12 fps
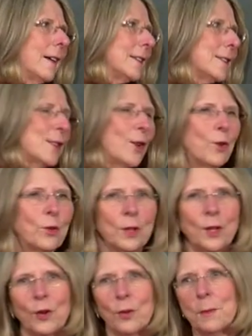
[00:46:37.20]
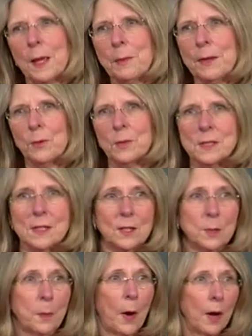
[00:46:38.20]
So maybe it was
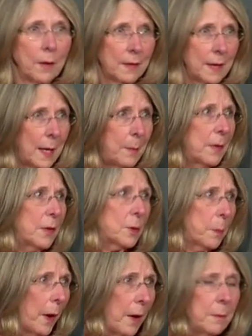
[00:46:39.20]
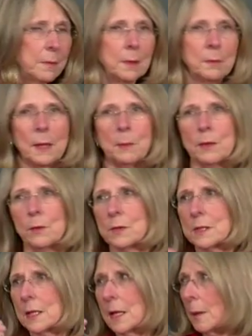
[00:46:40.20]
the name of the department, maybe it
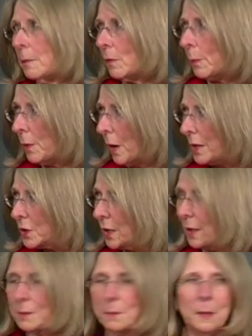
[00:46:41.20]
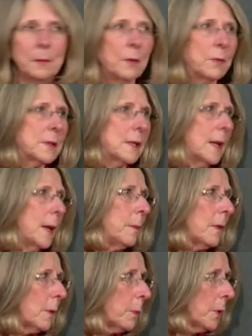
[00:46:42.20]
was the name of the project, maybe it was the
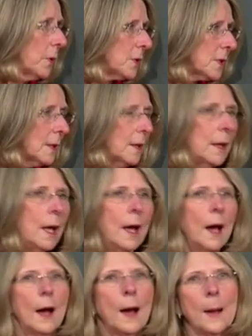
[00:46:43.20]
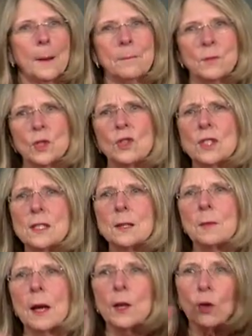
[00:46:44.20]
name of the person. So just
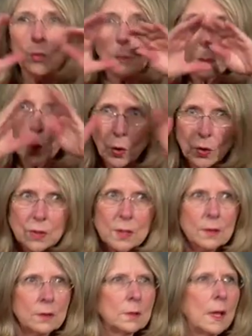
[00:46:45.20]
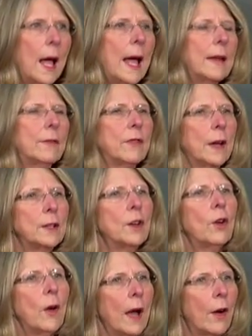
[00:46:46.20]
in my own personal life, I
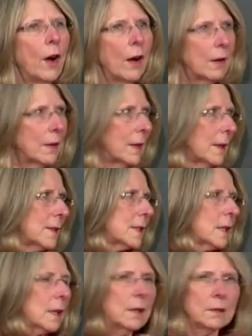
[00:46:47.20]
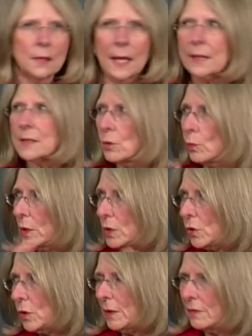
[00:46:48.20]
know how hard it is to collect and
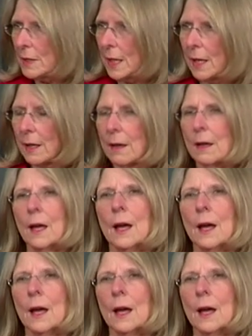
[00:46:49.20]
retrieve data.